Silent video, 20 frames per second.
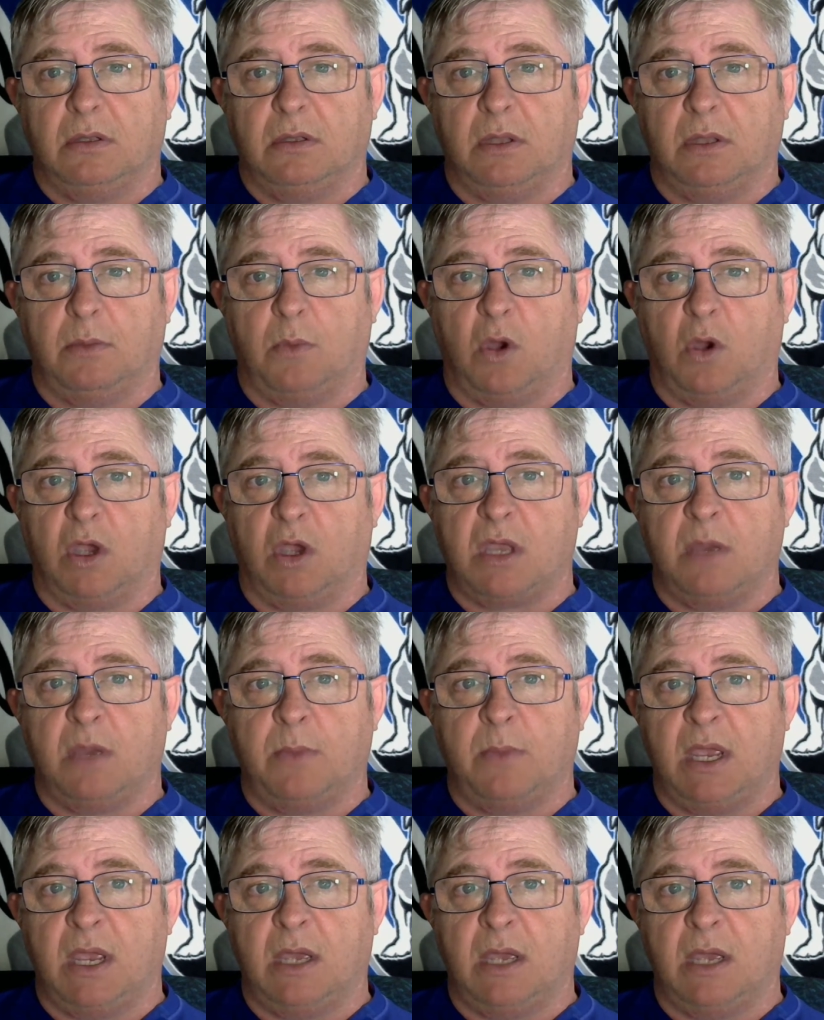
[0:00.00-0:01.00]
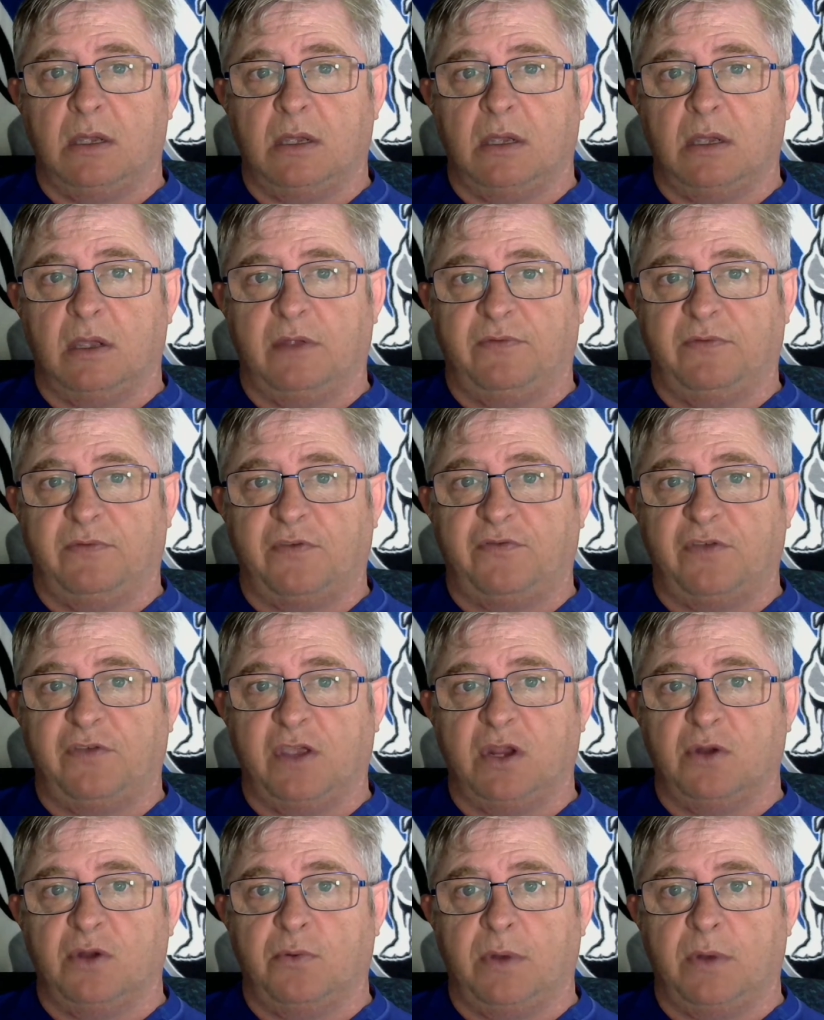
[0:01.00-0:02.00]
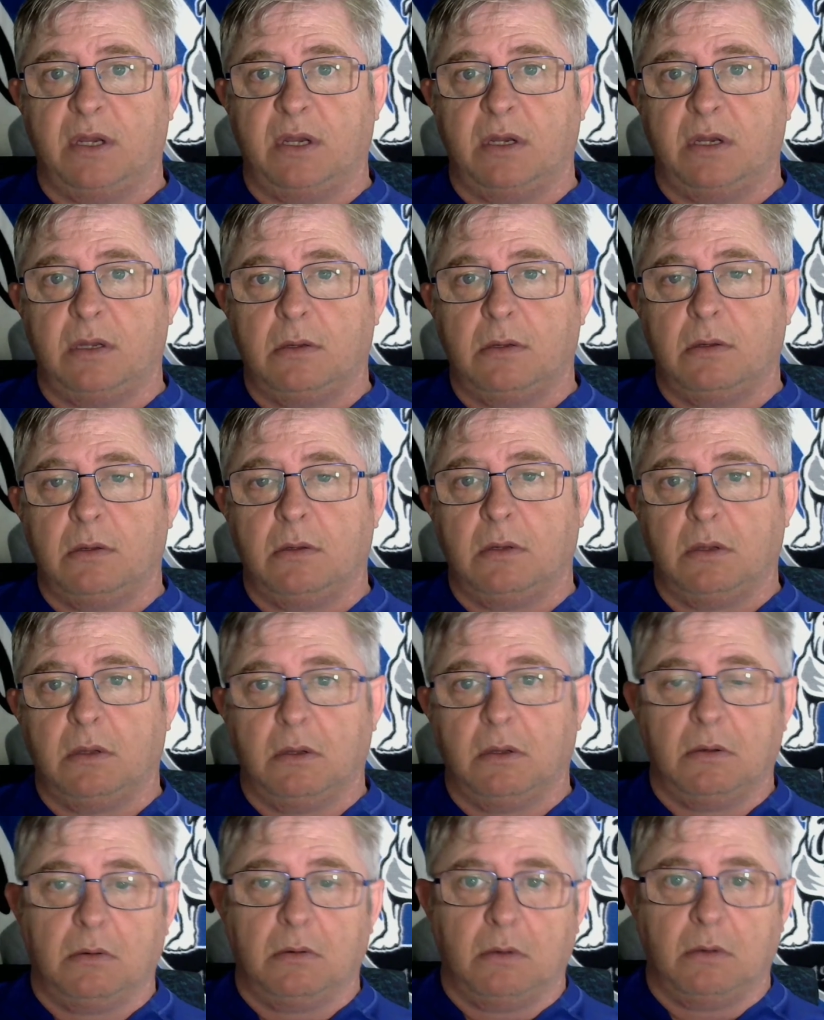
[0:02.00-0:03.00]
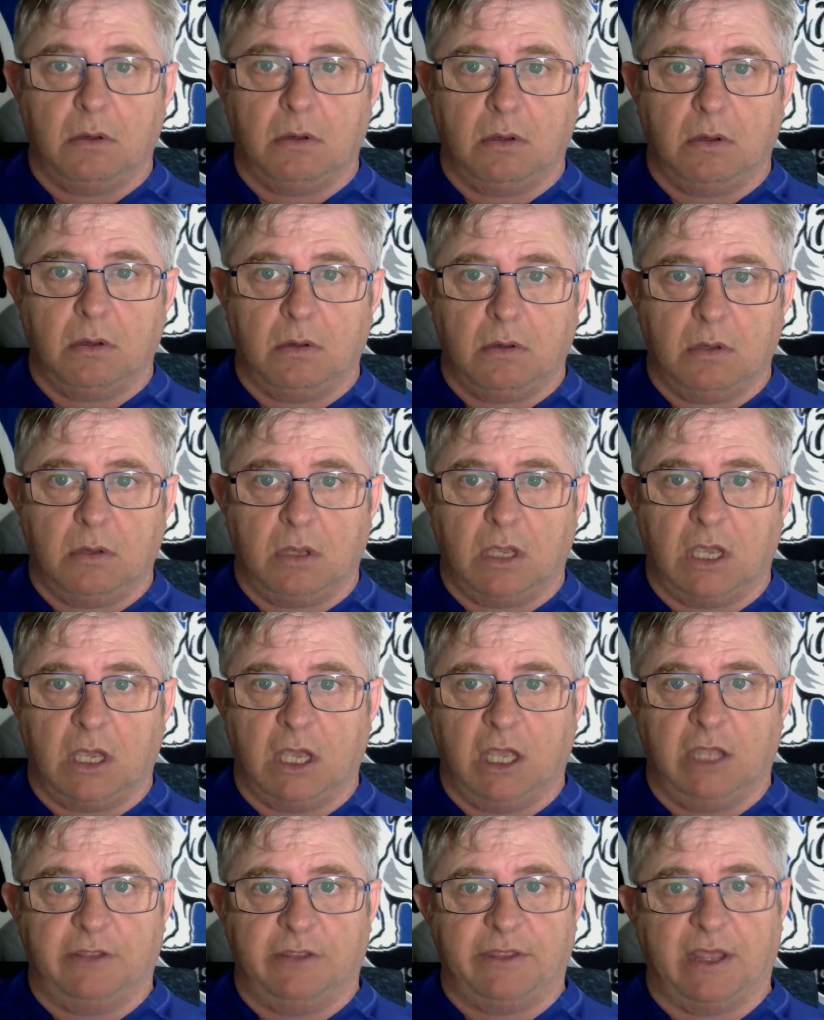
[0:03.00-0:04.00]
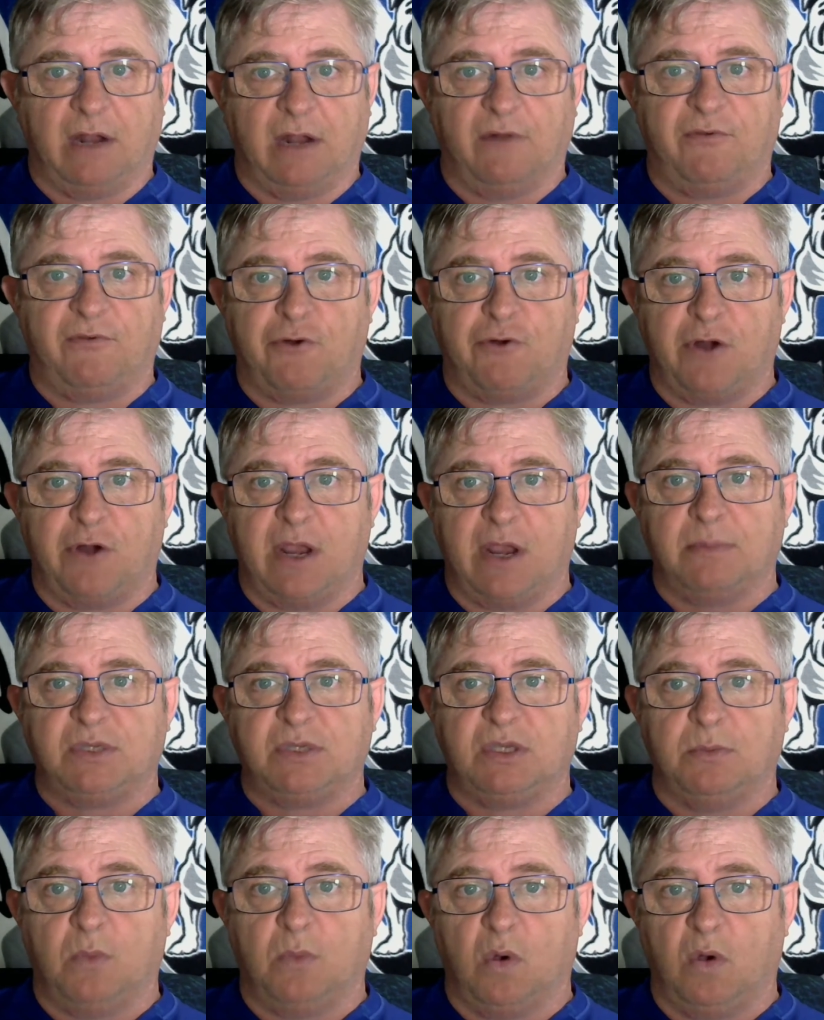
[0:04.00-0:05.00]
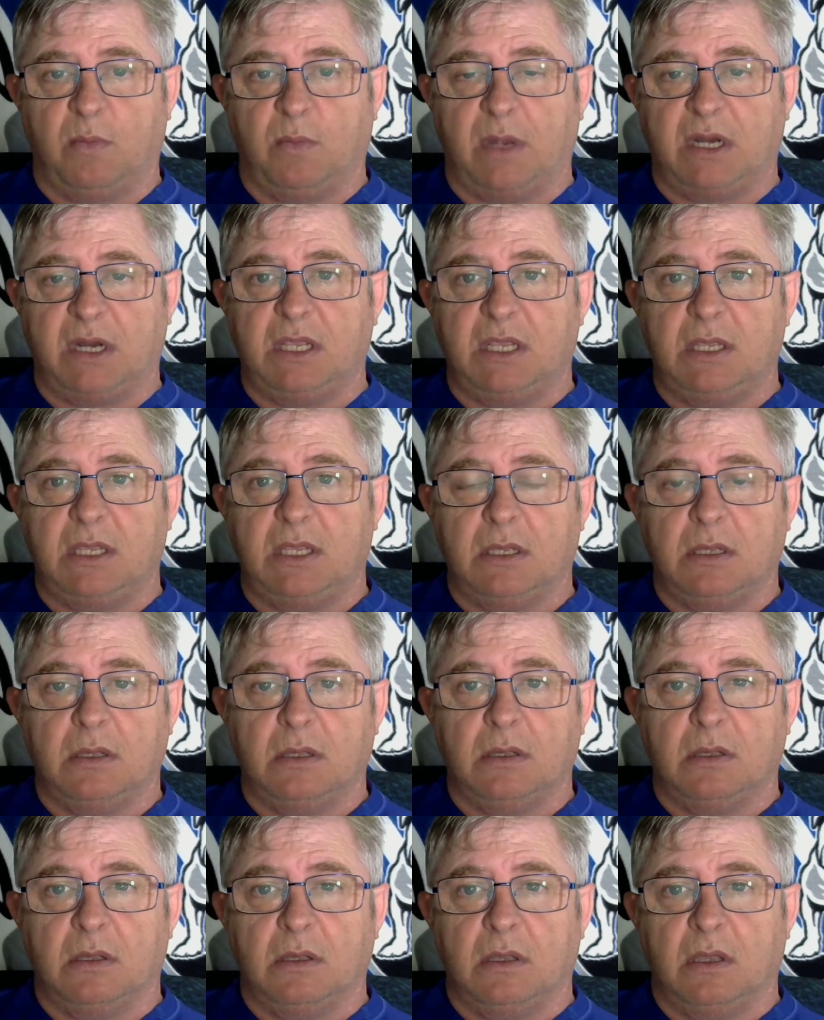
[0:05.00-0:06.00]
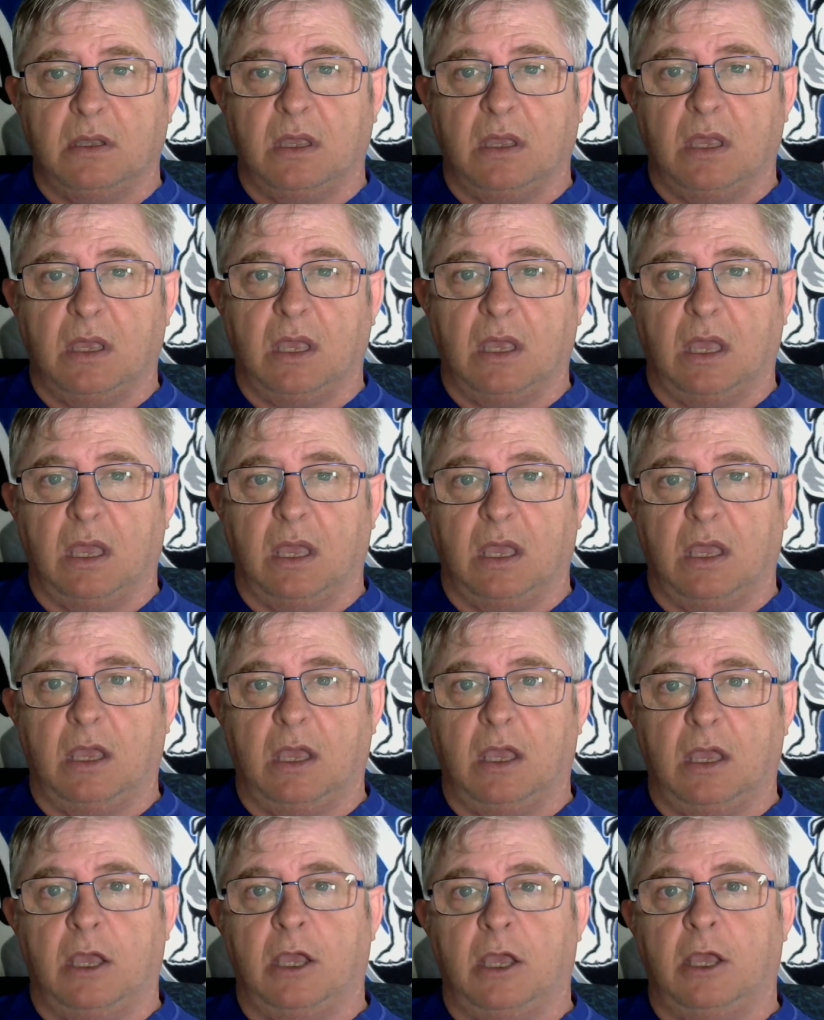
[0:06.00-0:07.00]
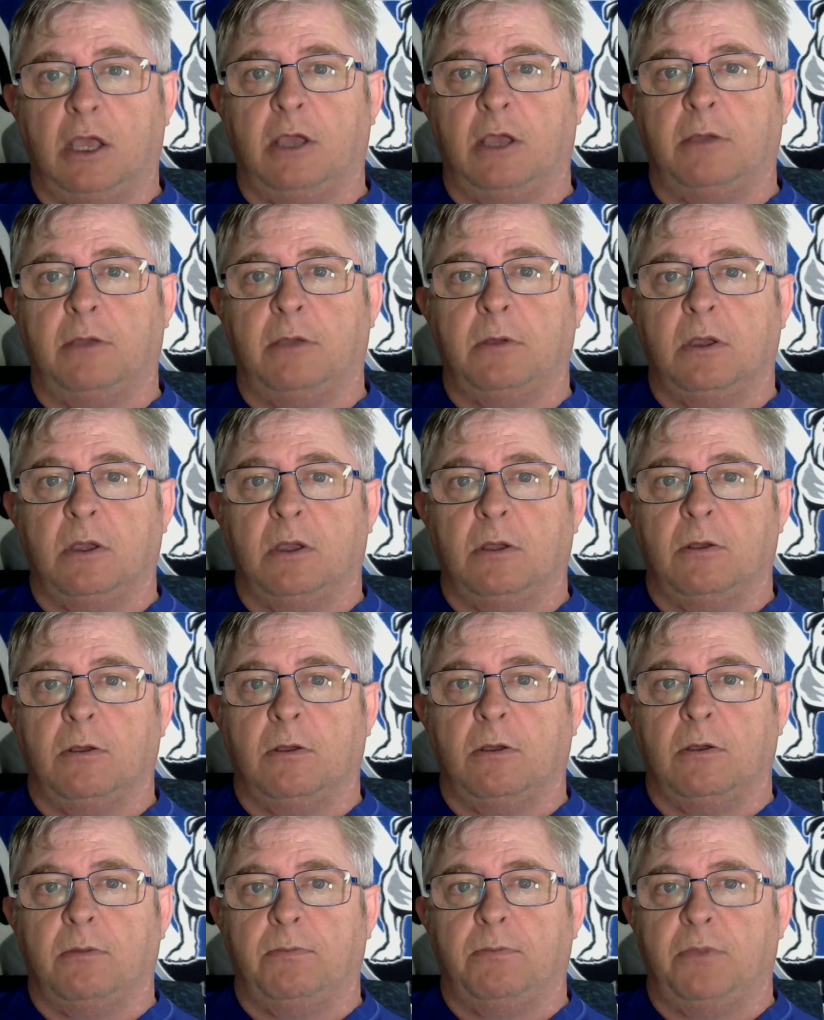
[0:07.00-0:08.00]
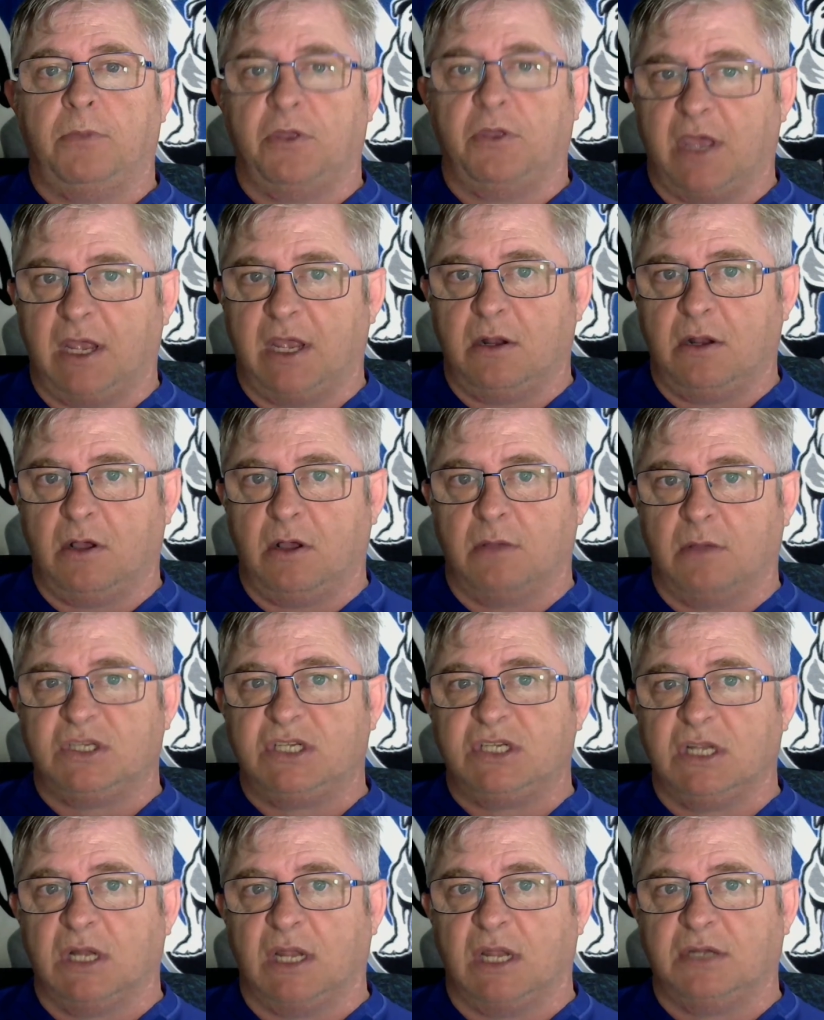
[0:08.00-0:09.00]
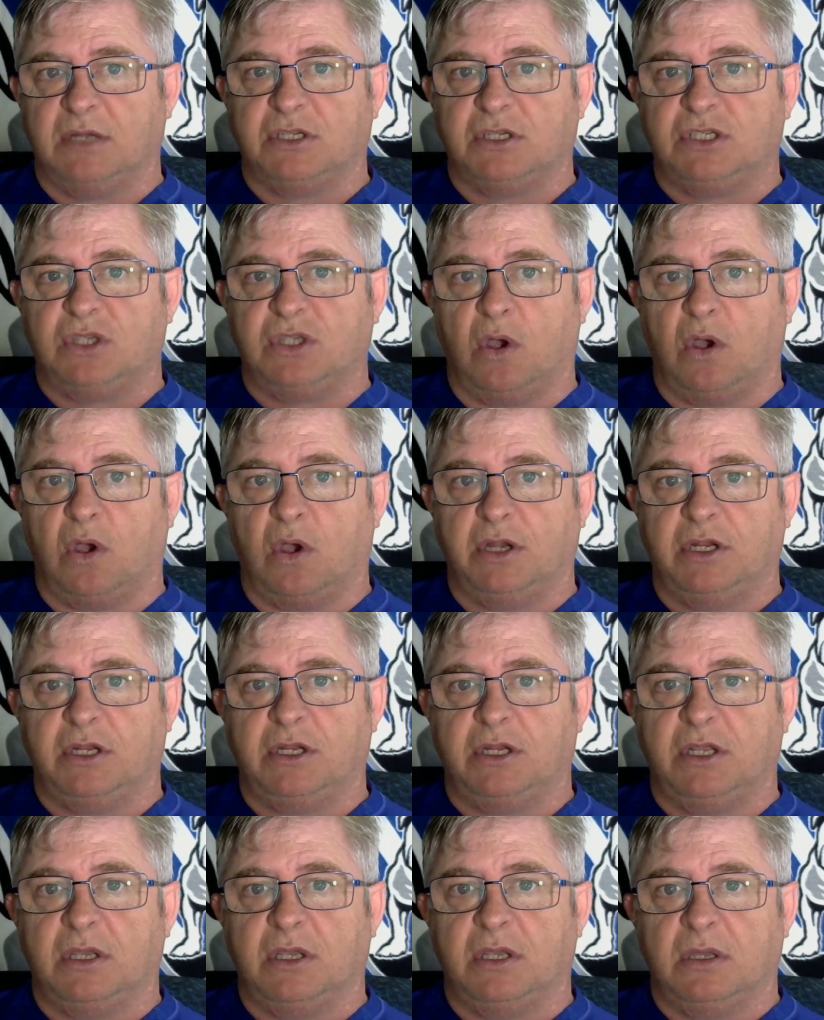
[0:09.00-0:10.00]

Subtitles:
that might come out and Fifita in. That'll free up some more money. But that I'm still undecided.